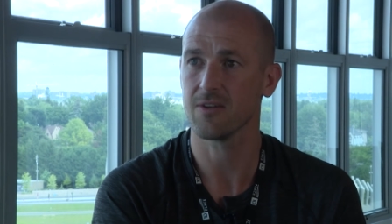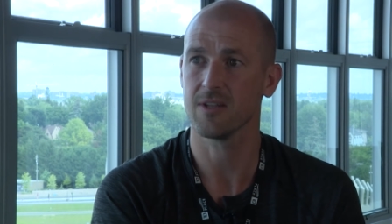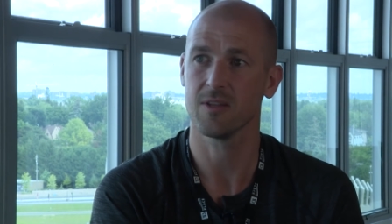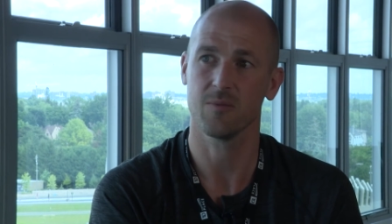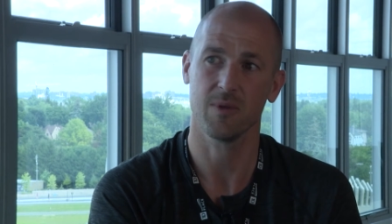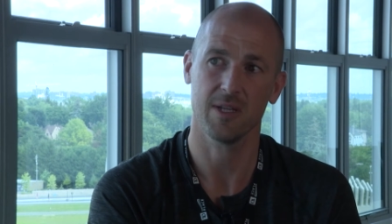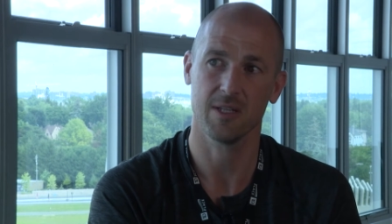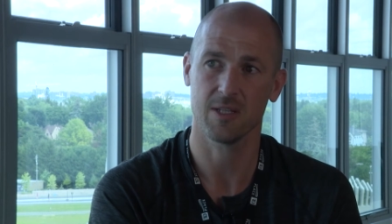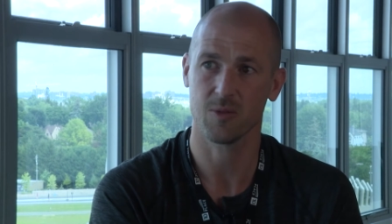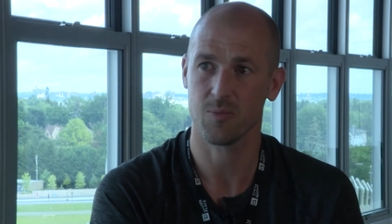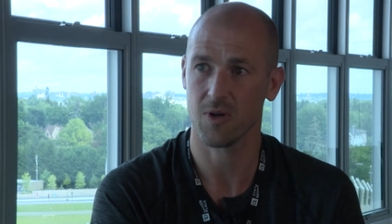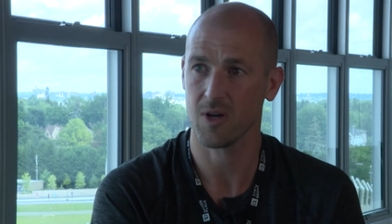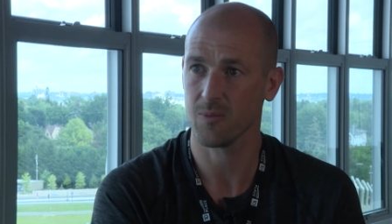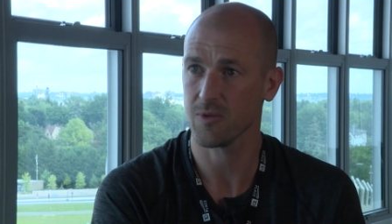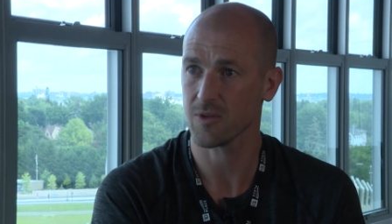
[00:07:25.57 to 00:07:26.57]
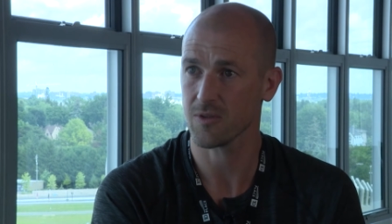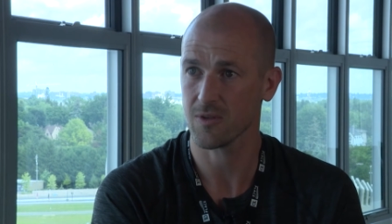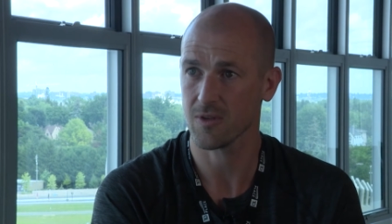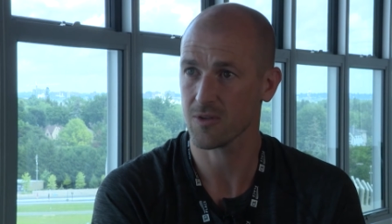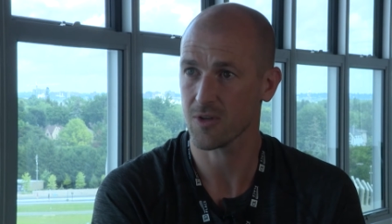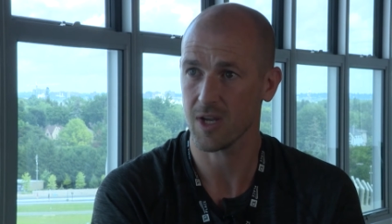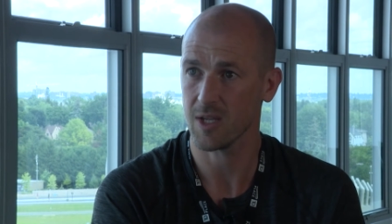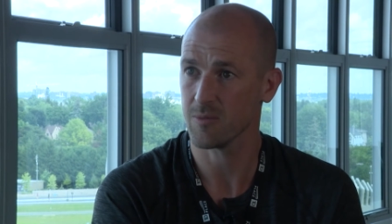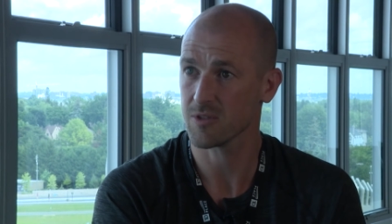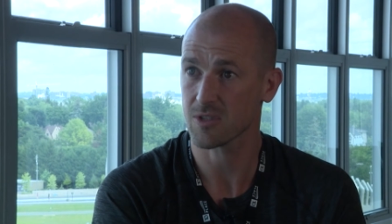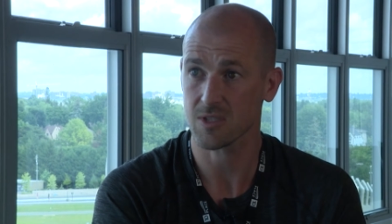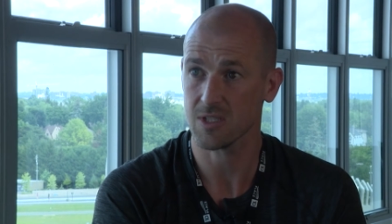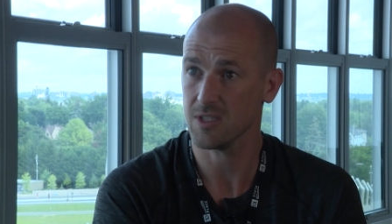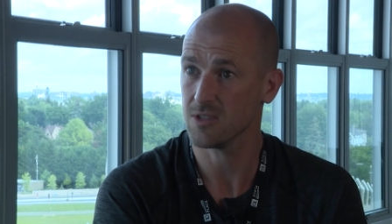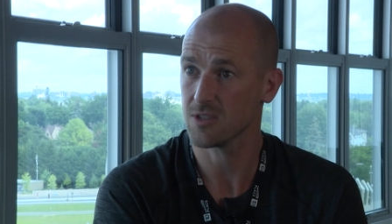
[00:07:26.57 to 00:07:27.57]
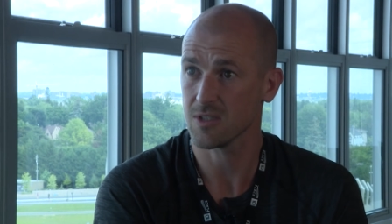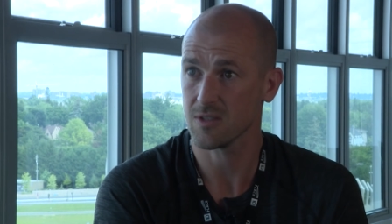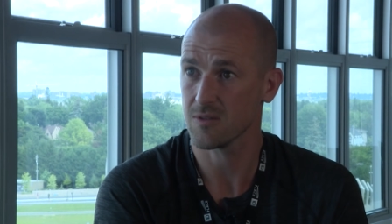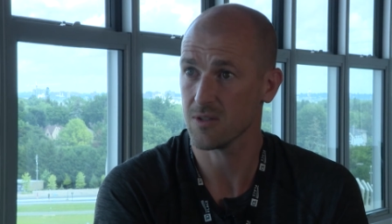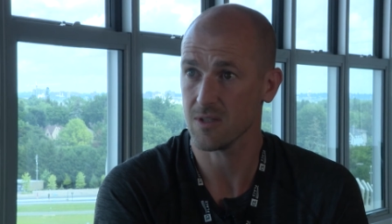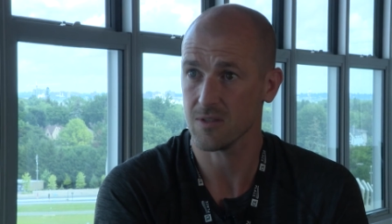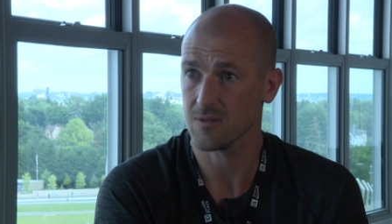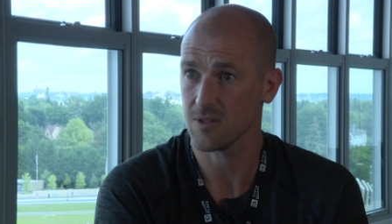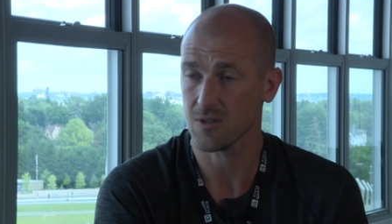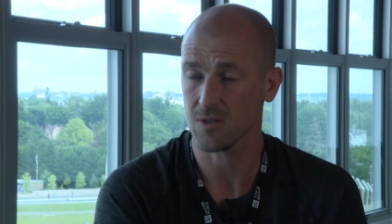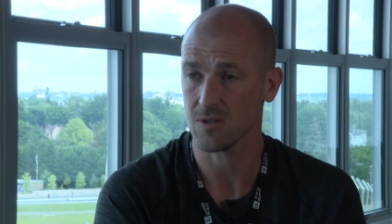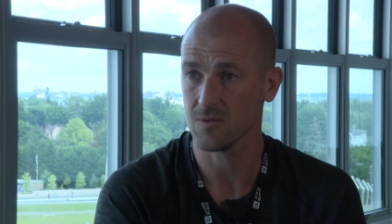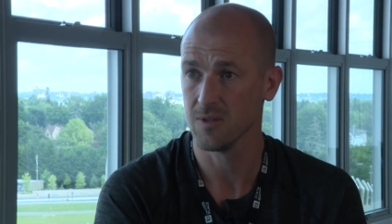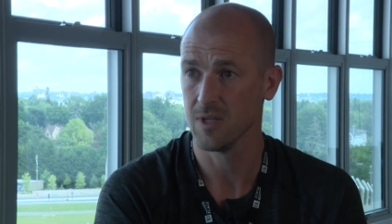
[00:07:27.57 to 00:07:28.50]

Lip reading: the media department, Graham and Sanisha, you know,